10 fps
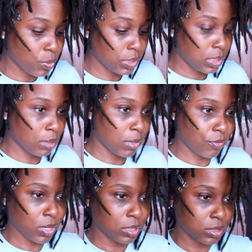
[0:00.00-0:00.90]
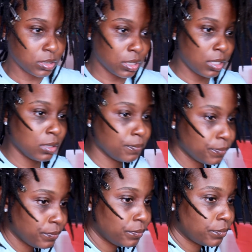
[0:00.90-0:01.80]
wanted to get my father's name,
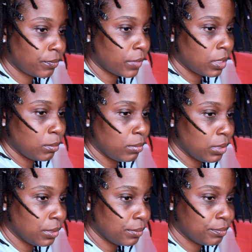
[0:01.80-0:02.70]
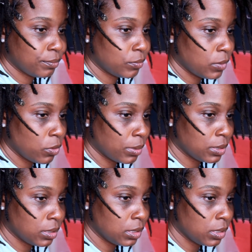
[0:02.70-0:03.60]
but or my
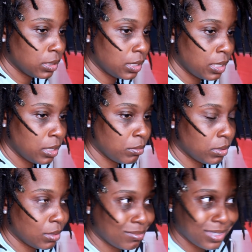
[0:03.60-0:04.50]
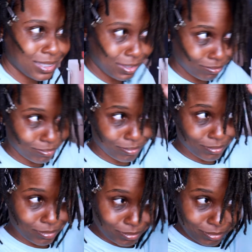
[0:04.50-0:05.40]
sister's name, but I'm
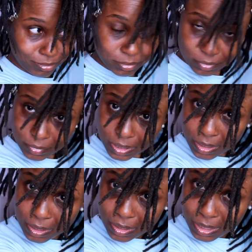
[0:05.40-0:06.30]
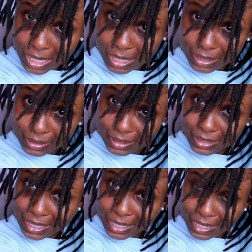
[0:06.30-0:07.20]
like, I'm mm,
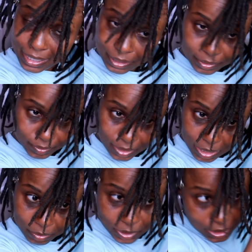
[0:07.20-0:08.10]
scared. I'm